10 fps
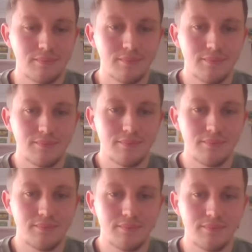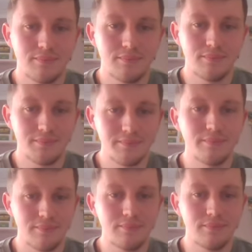
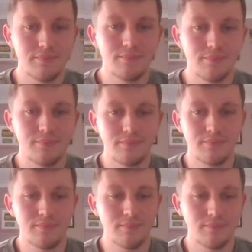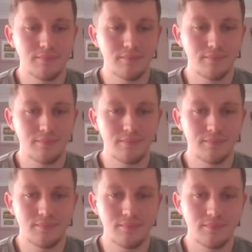[no speech]